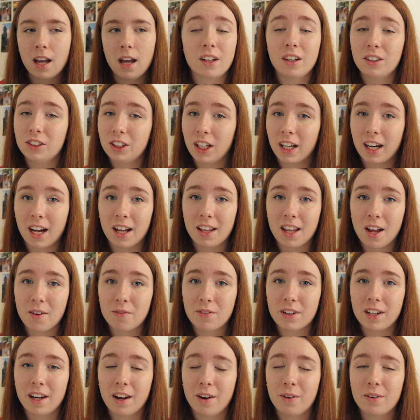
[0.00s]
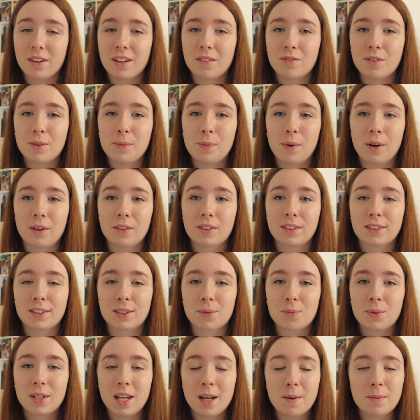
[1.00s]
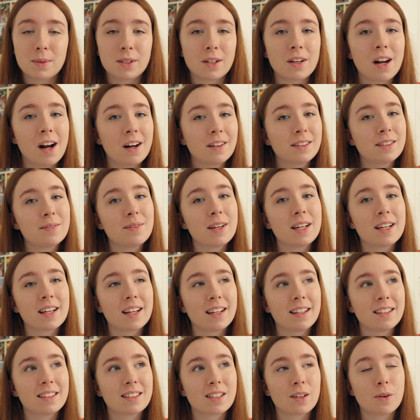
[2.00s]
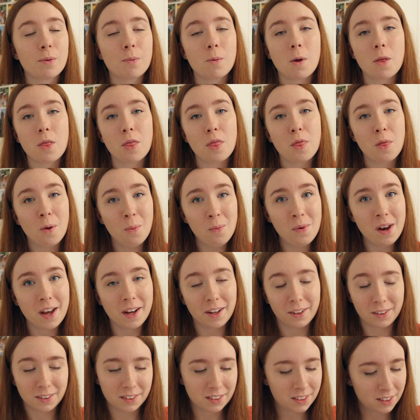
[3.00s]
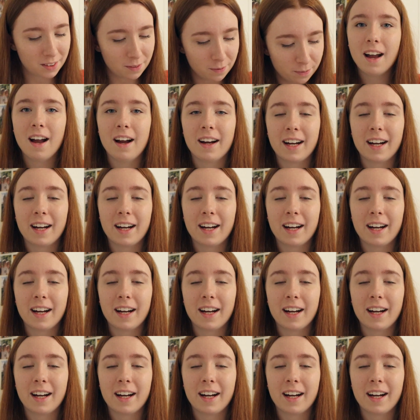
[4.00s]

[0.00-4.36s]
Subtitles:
Go and check out that video if you want some tips on how to make some thumbnails.